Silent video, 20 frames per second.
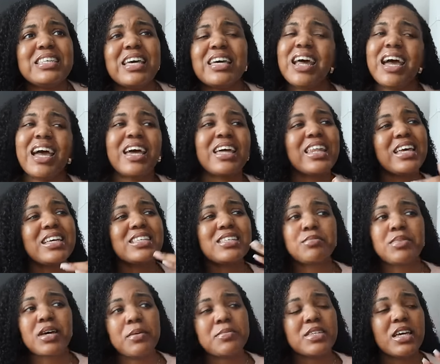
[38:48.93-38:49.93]
And I like,
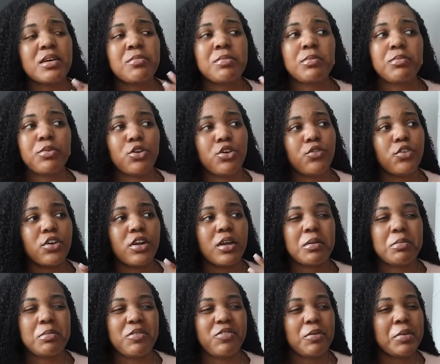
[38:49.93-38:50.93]
sometimes it can be beautiful and it
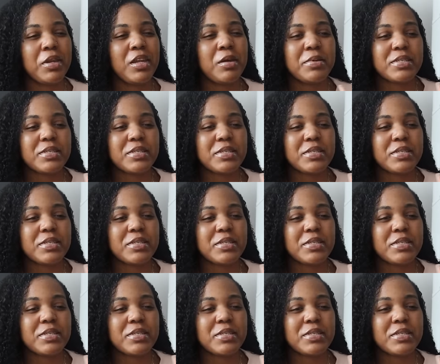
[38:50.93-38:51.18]
can be feminine,